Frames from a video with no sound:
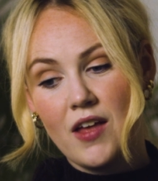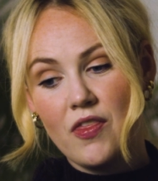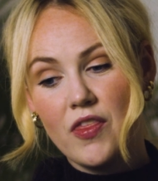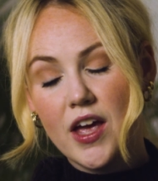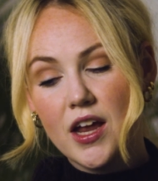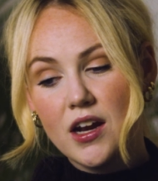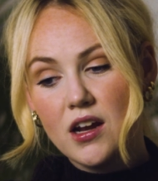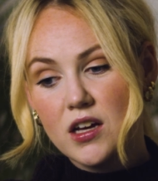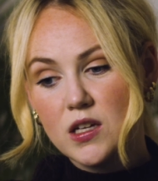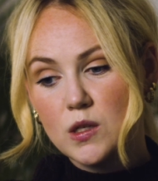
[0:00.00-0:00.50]
And
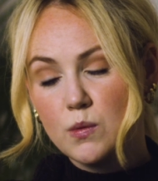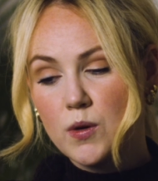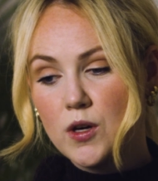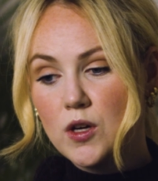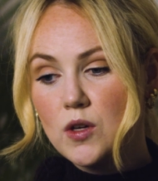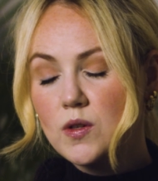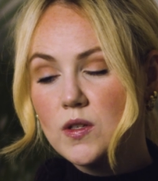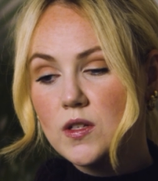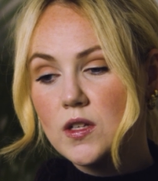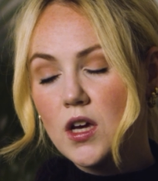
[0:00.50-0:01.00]
then I
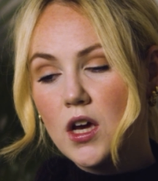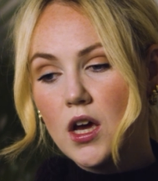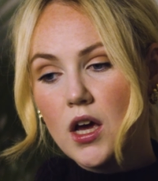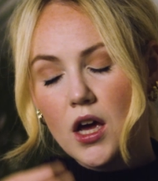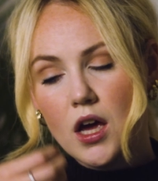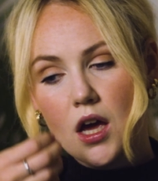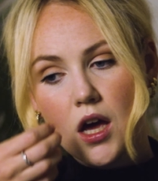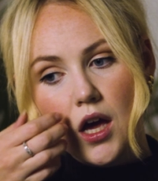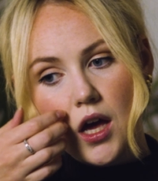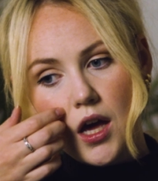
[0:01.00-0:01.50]
suppose
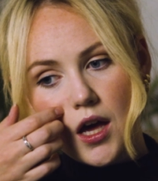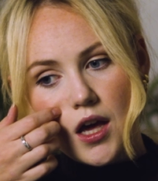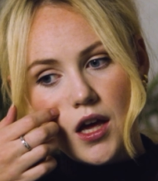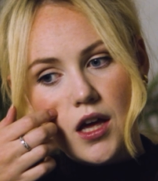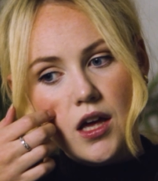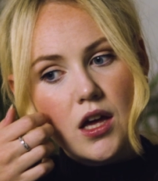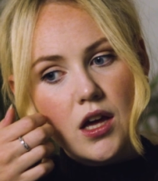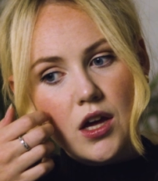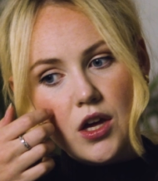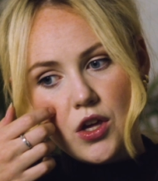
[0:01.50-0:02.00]

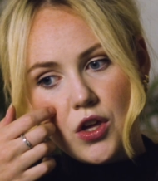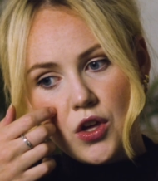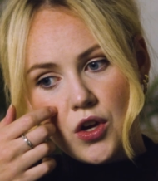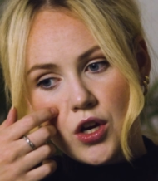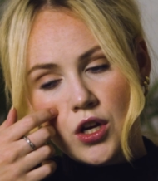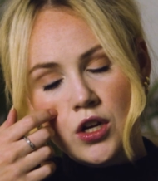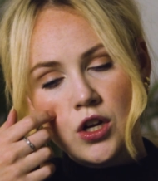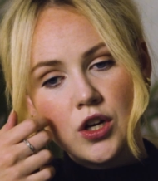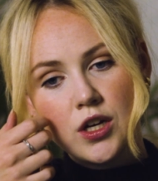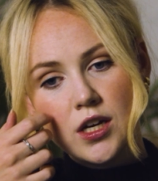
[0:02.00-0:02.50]
you
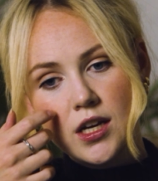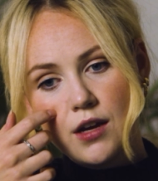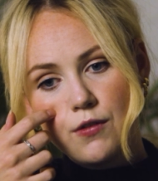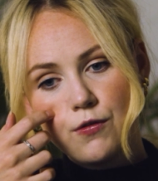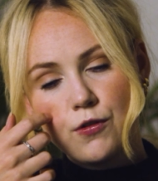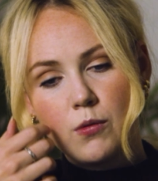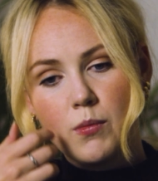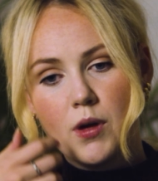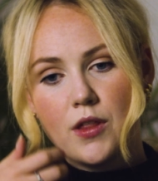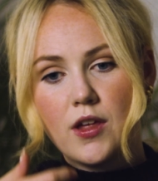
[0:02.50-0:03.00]
can look at
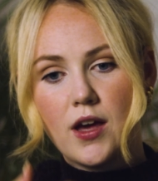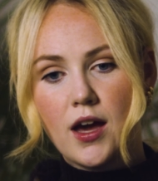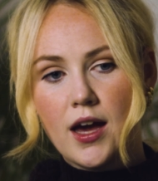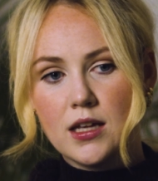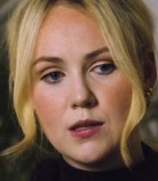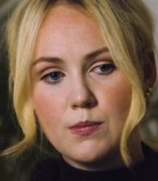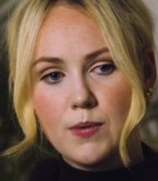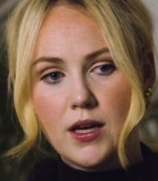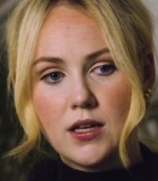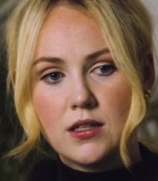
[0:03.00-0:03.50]
it from other
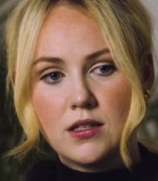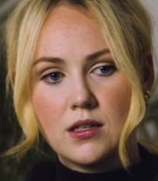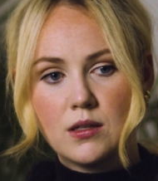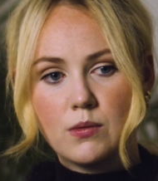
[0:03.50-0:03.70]
aspects